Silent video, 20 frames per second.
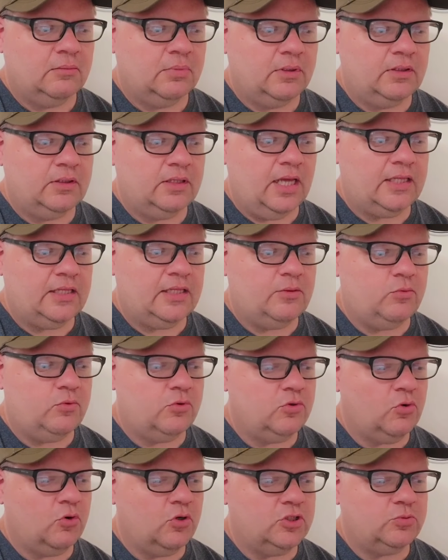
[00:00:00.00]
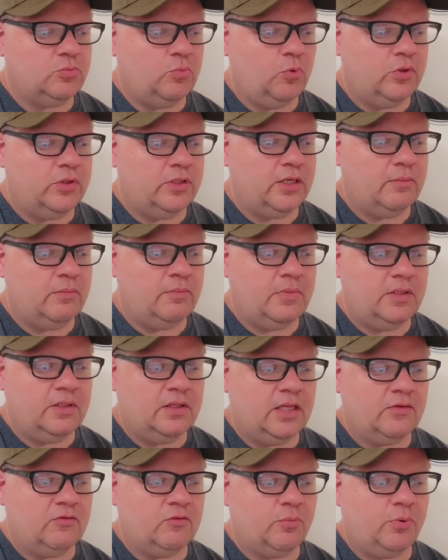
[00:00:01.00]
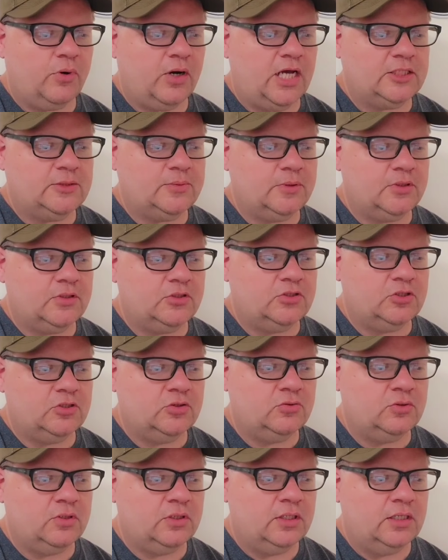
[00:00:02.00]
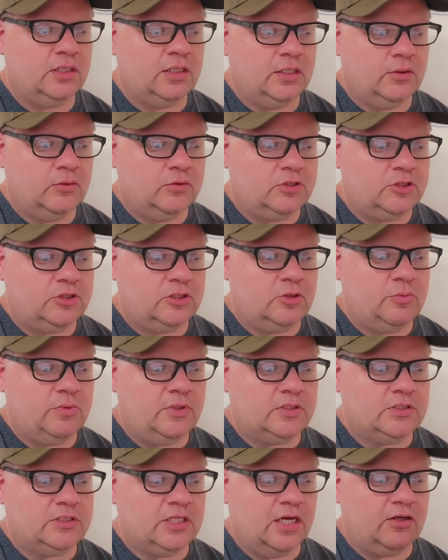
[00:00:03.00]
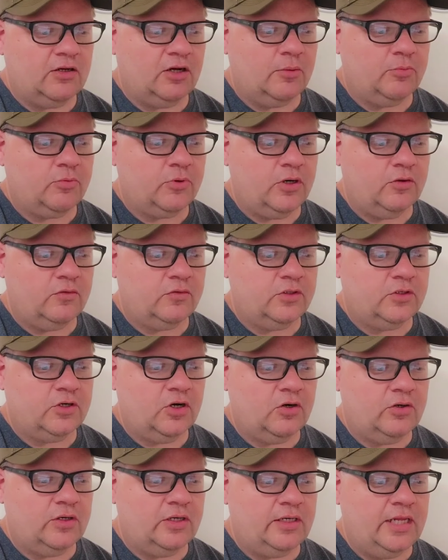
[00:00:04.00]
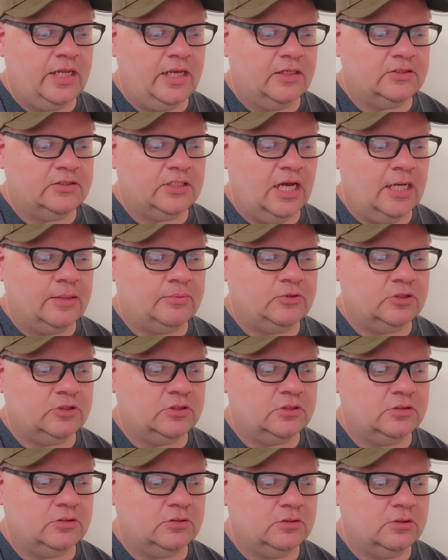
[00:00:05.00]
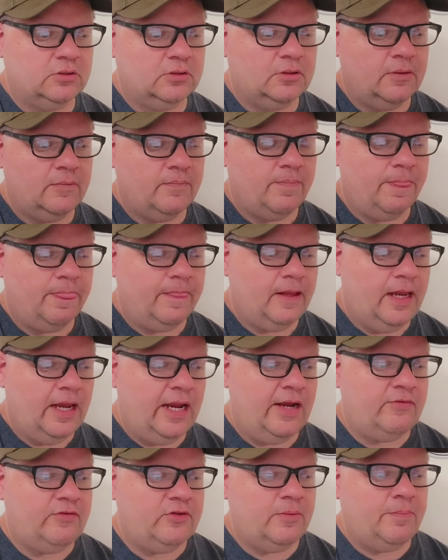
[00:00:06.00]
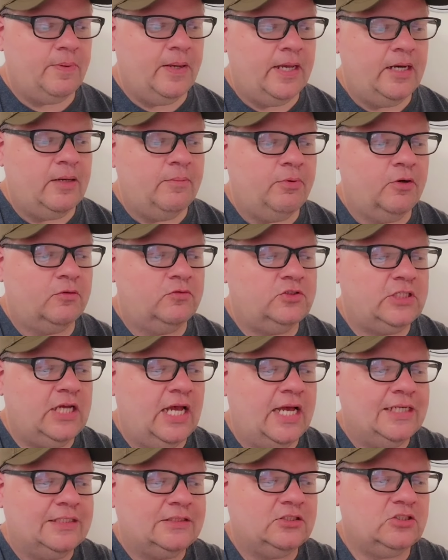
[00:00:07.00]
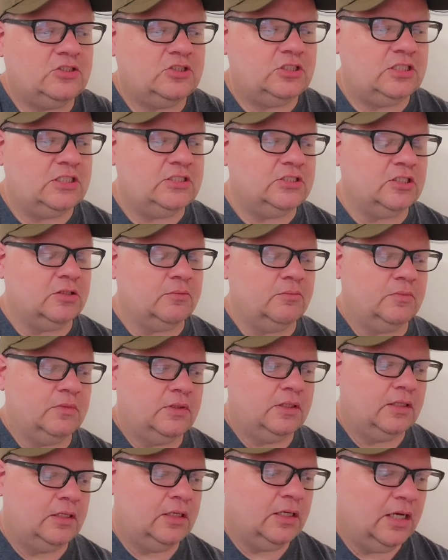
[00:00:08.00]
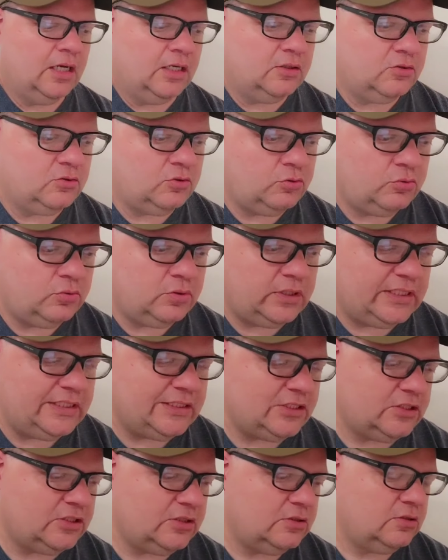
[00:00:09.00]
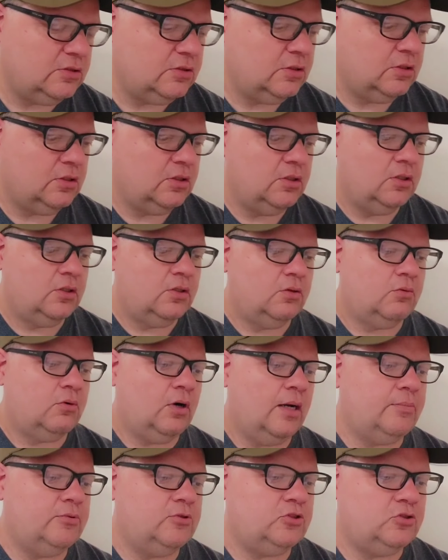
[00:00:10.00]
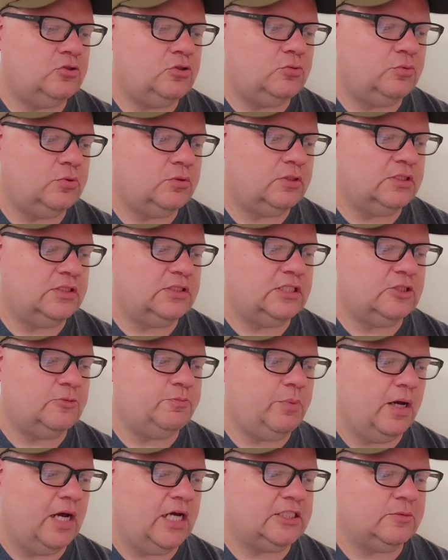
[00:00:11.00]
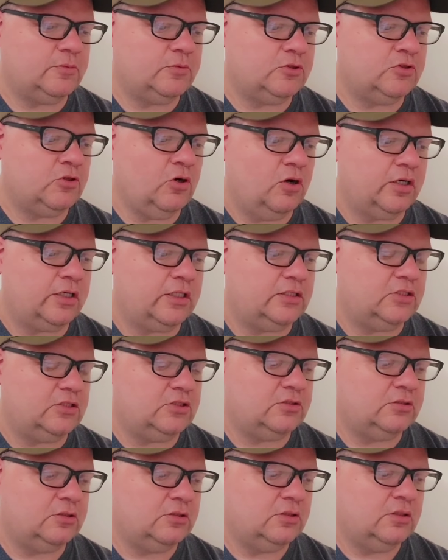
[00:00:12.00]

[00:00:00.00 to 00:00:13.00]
but he likely won't cost more than a mid-level prospect or two and would still be a solid upgrade over the current in-house options. After Bader, both Jazz Chisholm and Luis Robert Jr. were listed as possible targets.